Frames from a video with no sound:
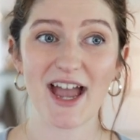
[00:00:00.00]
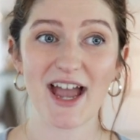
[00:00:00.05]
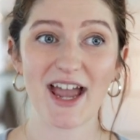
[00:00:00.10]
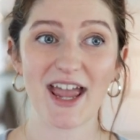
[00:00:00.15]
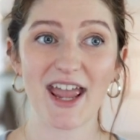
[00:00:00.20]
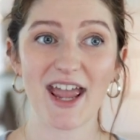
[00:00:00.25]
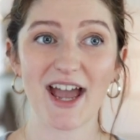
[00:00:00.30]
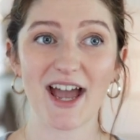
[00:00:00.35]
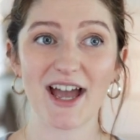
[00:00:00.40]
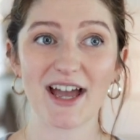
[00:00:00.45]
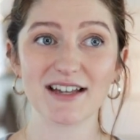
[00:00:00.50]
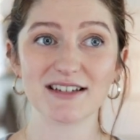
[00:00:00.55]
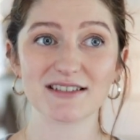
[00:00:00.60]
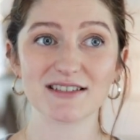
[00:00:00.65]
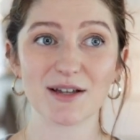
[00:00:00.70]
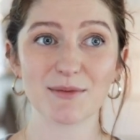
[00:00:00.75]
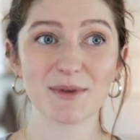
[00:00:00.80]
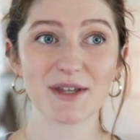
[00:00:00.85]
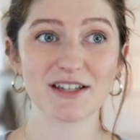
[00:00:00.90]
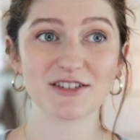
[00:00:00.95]
and
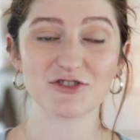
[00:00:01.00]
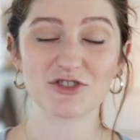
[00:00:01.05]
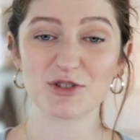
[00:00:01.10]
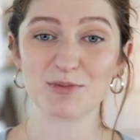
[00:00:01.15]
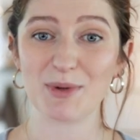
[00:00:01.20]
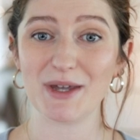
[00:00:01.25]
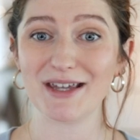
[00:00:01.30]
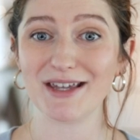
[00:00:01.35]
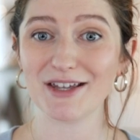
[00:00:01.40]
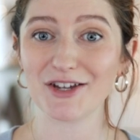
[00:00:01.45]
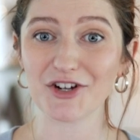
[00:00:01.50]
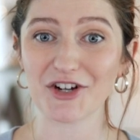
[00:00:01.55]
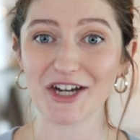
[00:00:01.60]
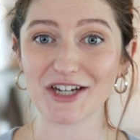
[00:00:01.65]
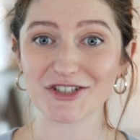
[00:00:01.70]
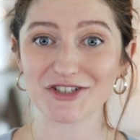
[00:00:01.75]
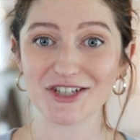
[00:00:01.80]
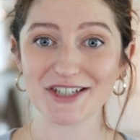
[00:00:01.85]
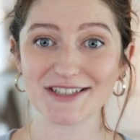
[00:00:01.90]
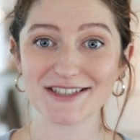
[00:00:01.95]
something is just piquing your
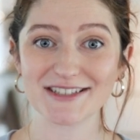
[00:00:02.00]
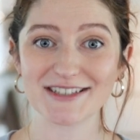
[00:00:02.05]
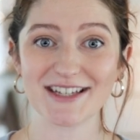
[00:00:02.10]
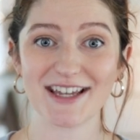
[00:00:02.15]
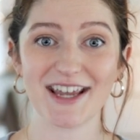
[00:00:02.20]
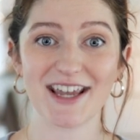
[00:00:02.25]
interest